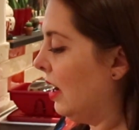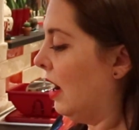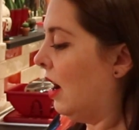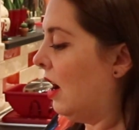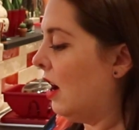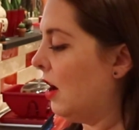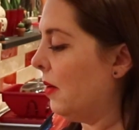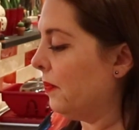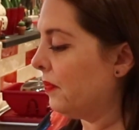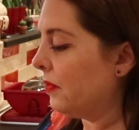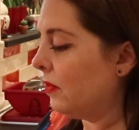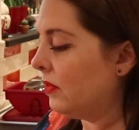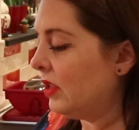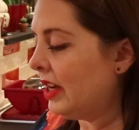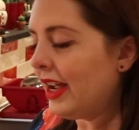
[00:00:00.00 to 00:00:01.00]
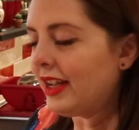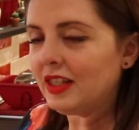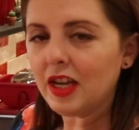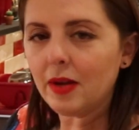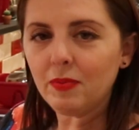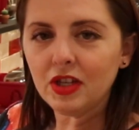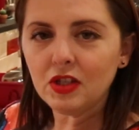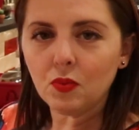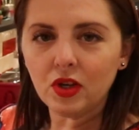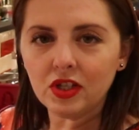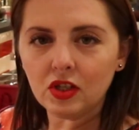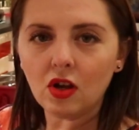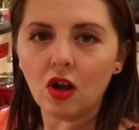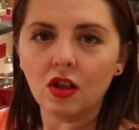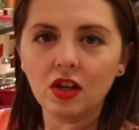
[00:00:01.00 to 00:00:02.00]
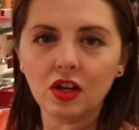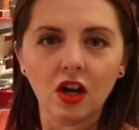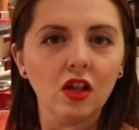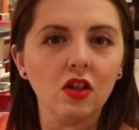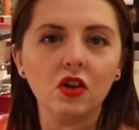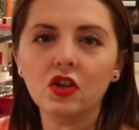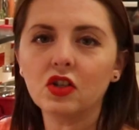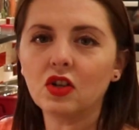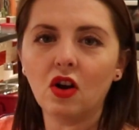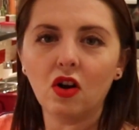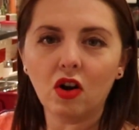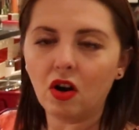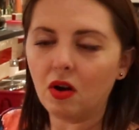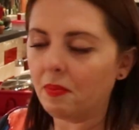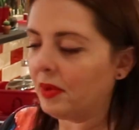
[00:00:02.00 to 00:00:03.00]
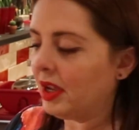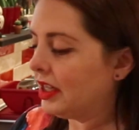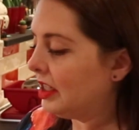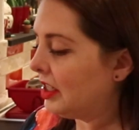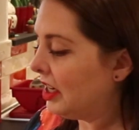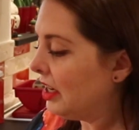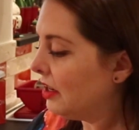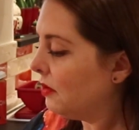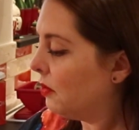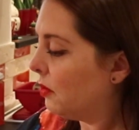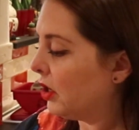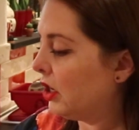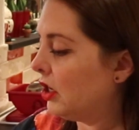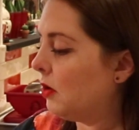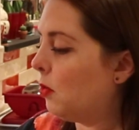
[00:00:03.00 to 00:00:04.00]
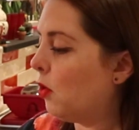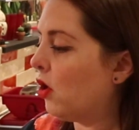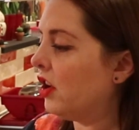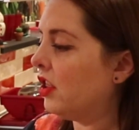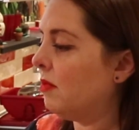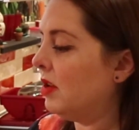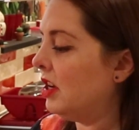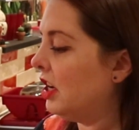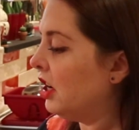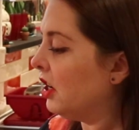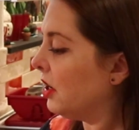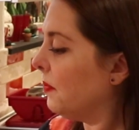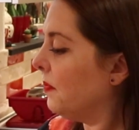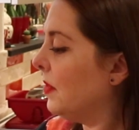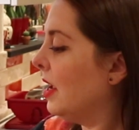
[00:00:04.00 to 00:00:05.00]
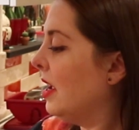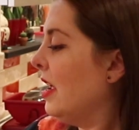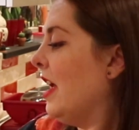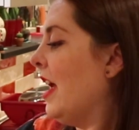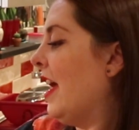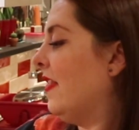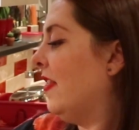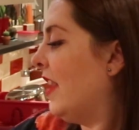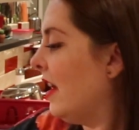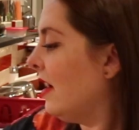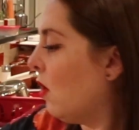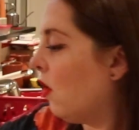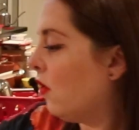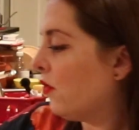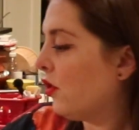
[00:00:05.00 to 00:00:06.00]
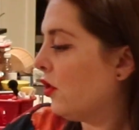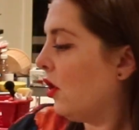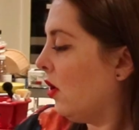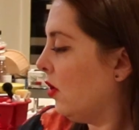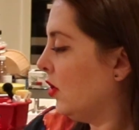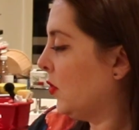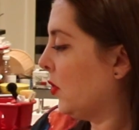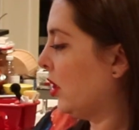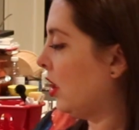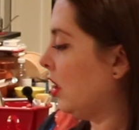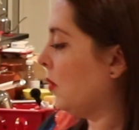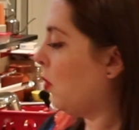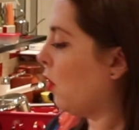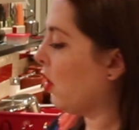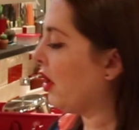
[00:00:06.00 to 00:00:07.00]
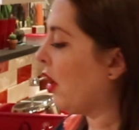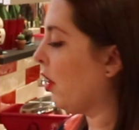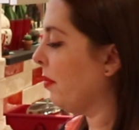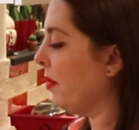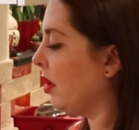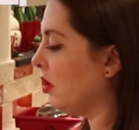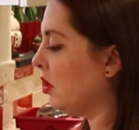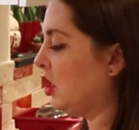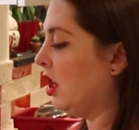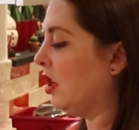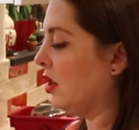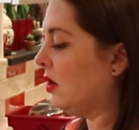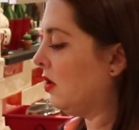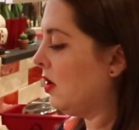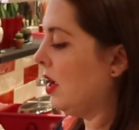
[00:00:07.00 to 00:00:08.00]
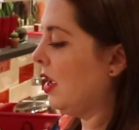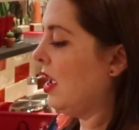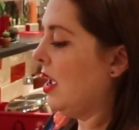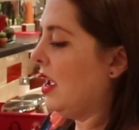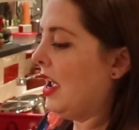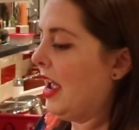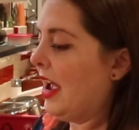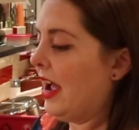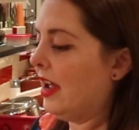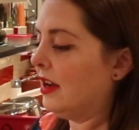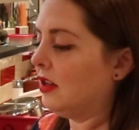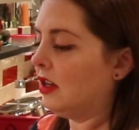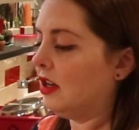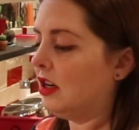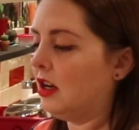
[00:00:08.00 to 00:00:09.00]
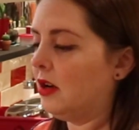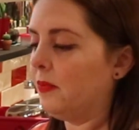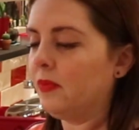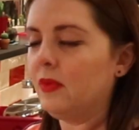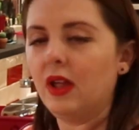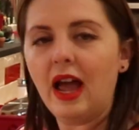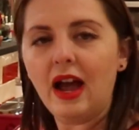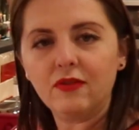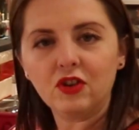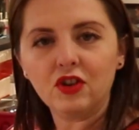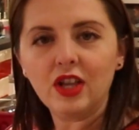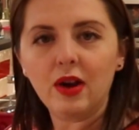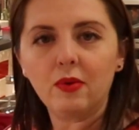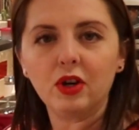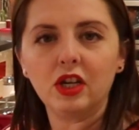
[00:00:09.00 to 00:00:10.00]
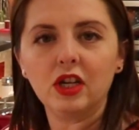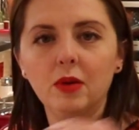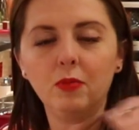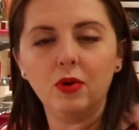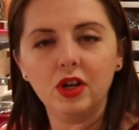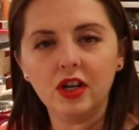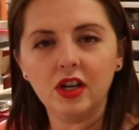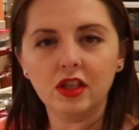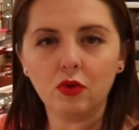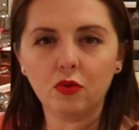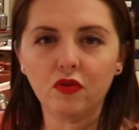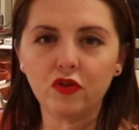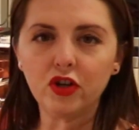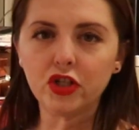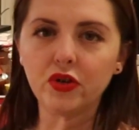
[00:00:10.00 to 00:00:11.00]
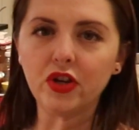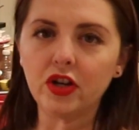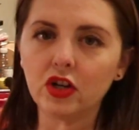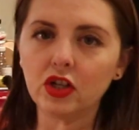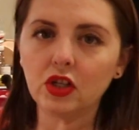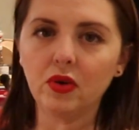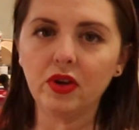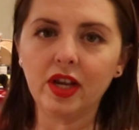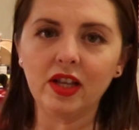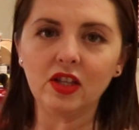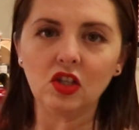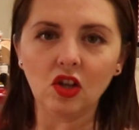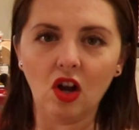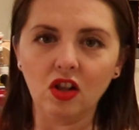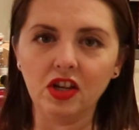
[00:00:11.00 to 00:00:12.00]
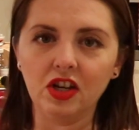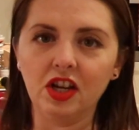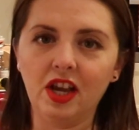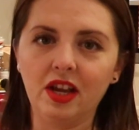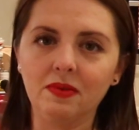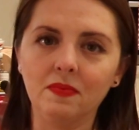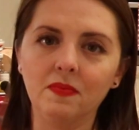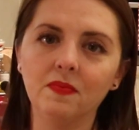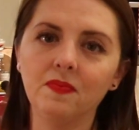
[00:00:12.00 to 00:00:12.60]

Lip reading: The next step is once all the colors are mixed in, we're going to pour them in here. And then over those, we're going to pour our milk Jello. And after that, we're going to put it in the refrigerator so it gets solid again.